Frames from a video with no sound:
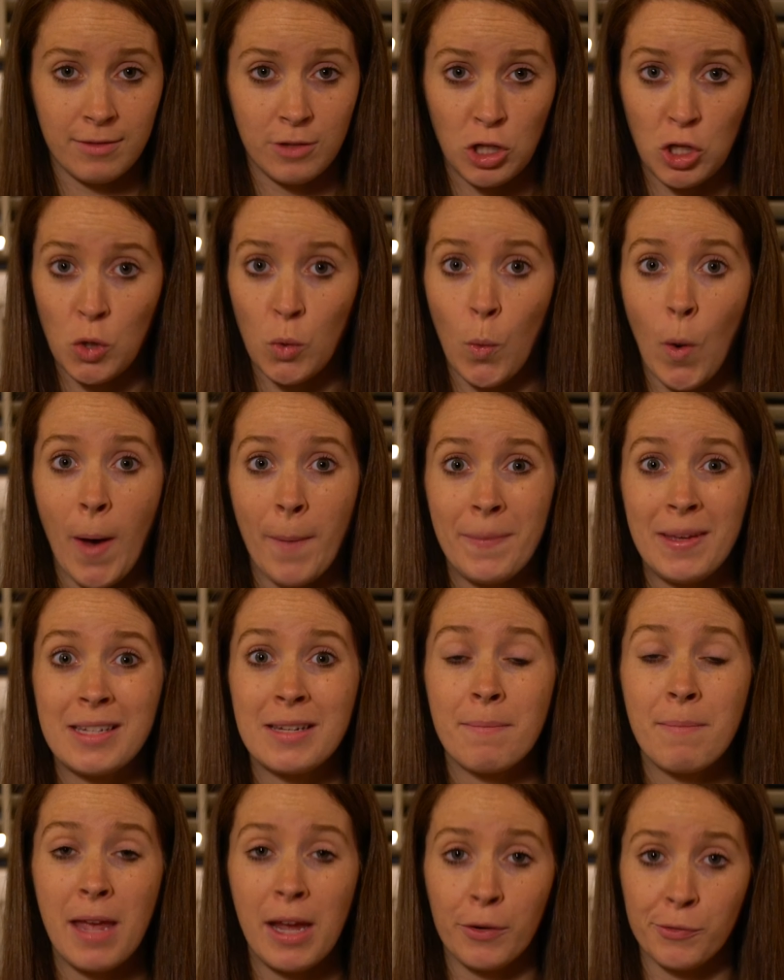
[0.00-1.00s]
you want me to
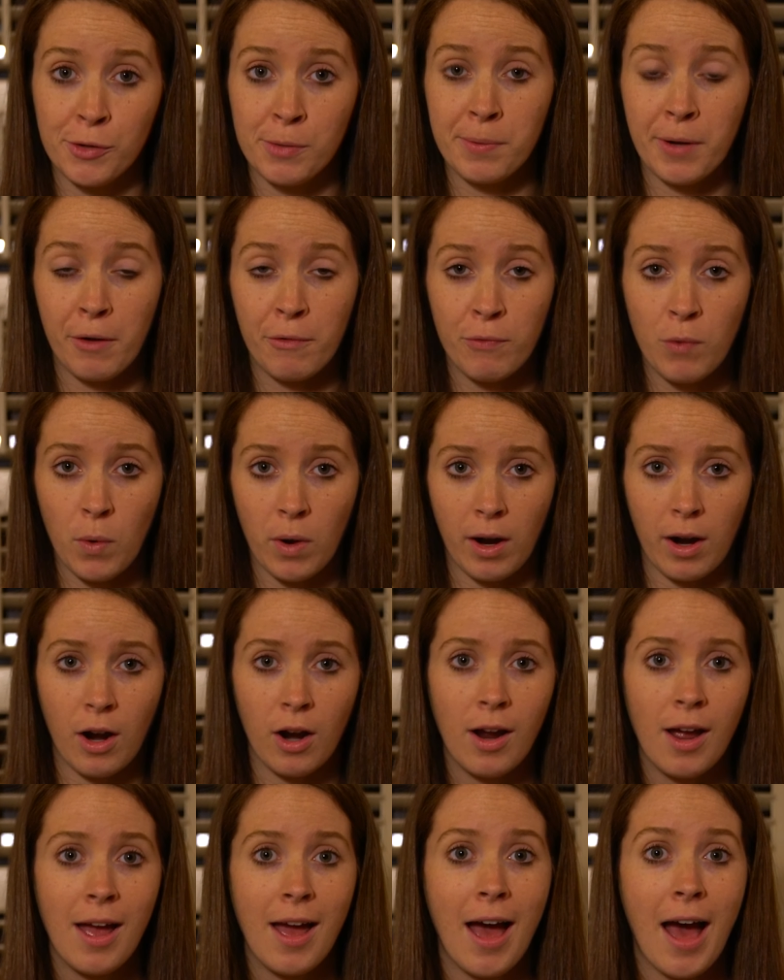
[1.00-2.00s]
make a rubric for,
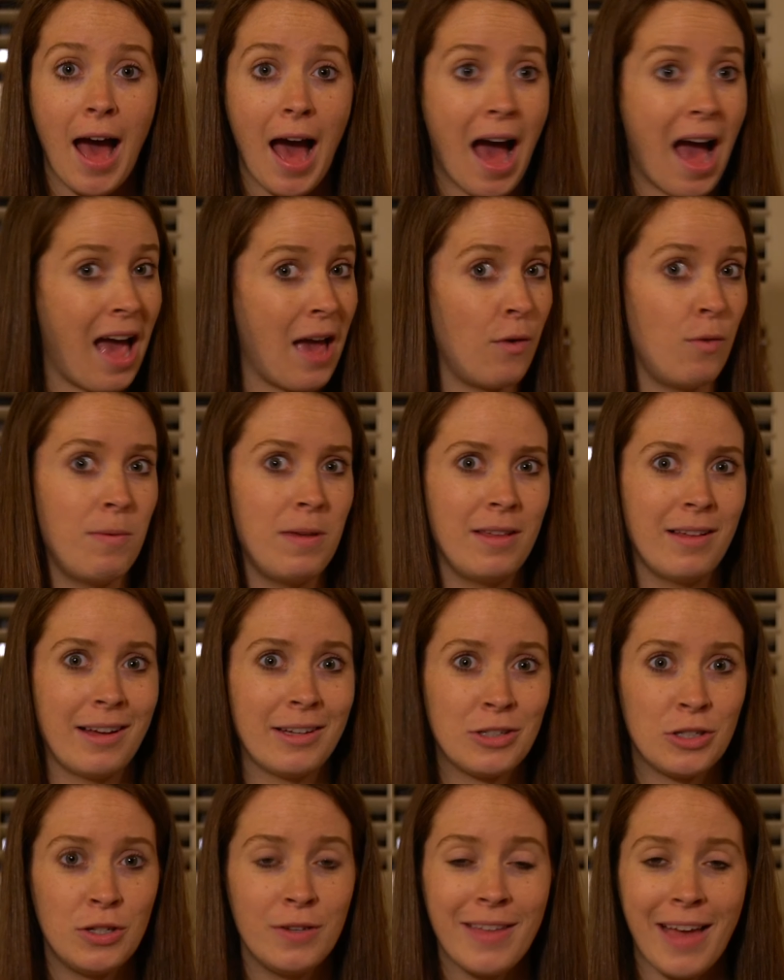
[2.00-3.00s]
I would be
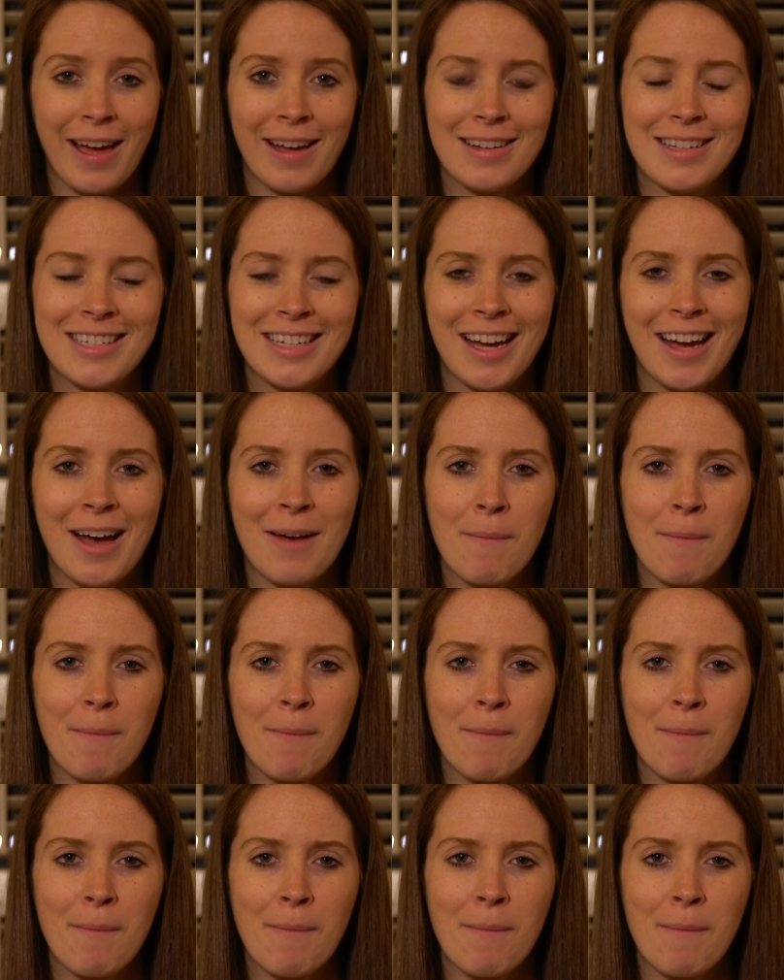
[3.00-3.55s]
glad to do that.